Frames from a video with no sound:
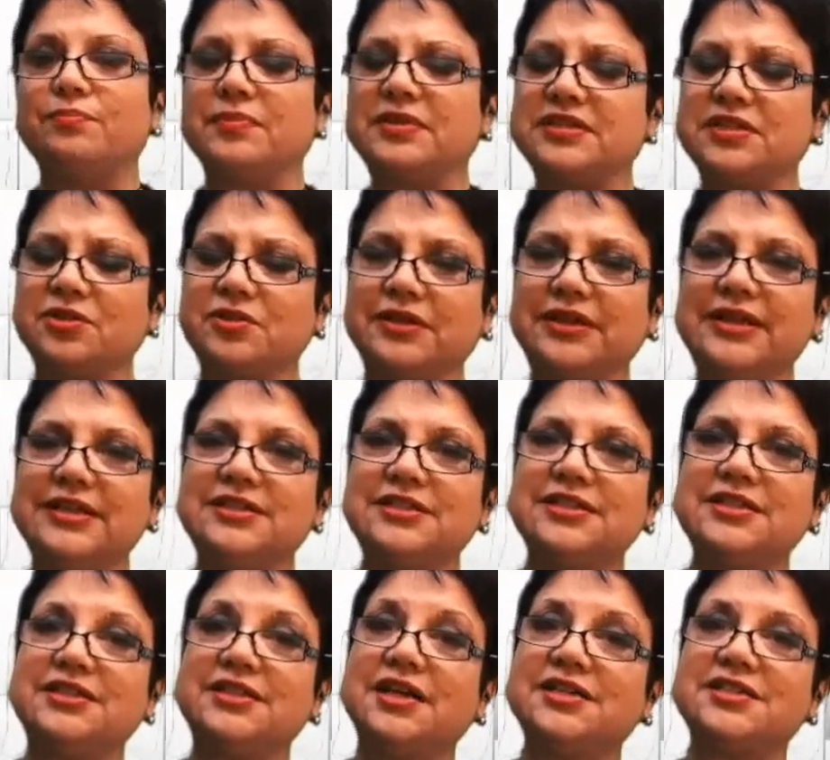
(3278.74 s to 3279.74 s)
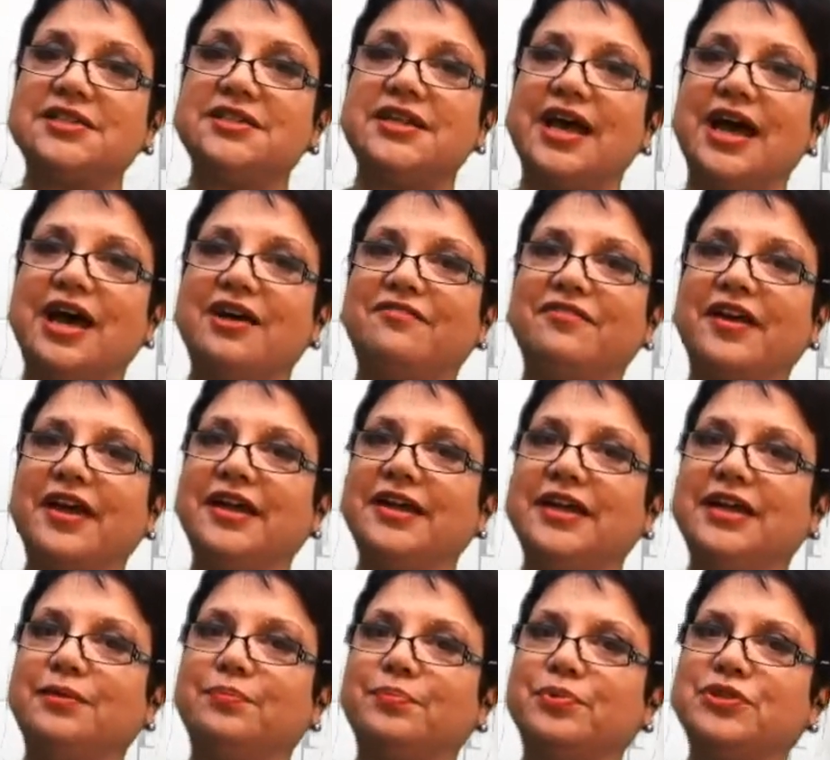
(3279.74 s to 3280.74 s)
Mr. Clinton doesn't have
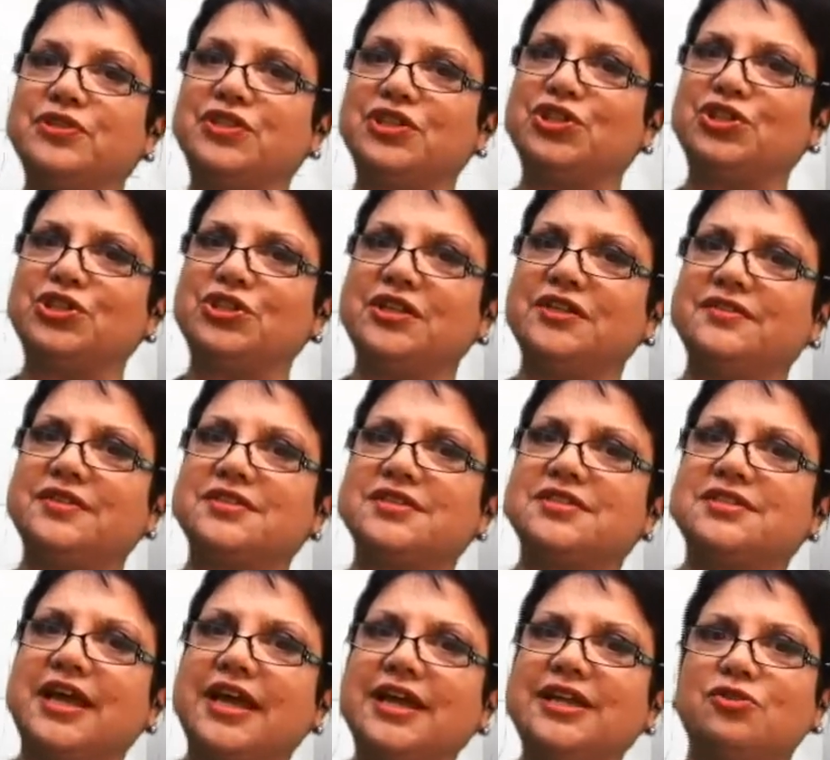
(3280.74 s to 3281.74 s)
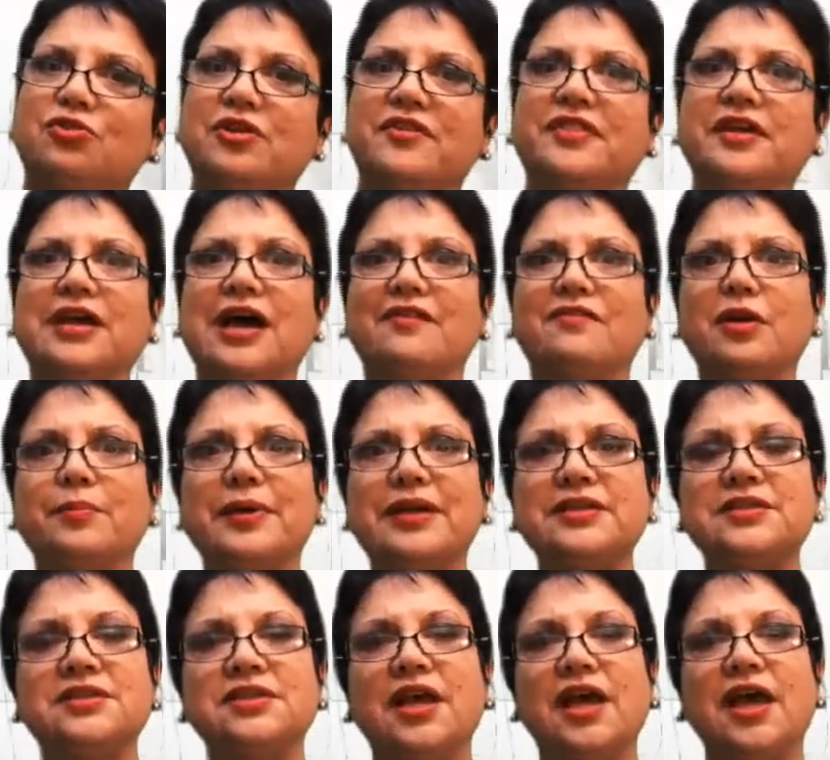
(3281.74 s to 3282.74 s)
any position in the state or in the
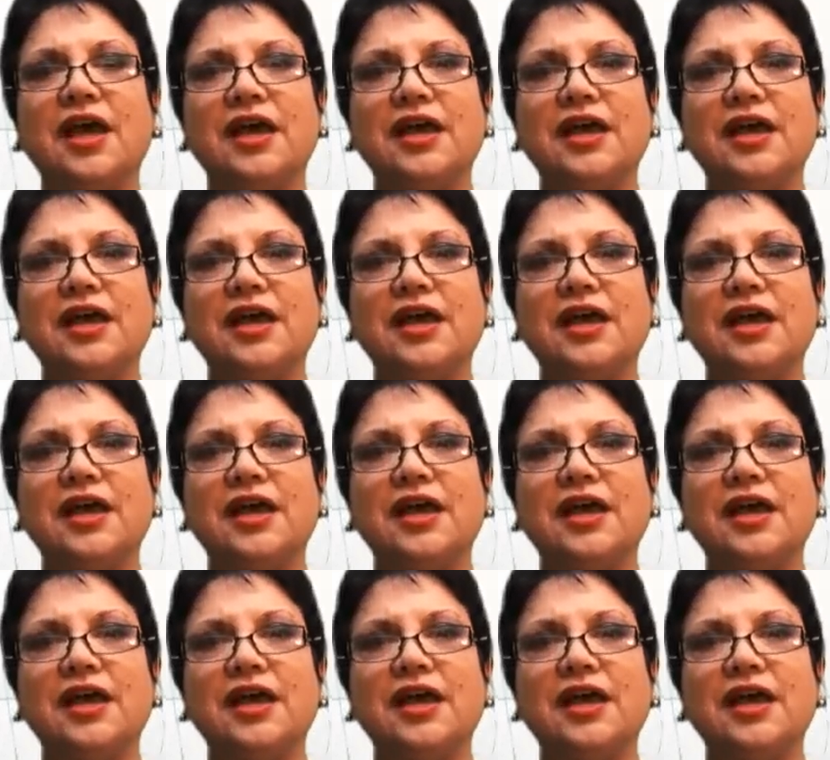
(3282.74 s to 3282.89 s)
government.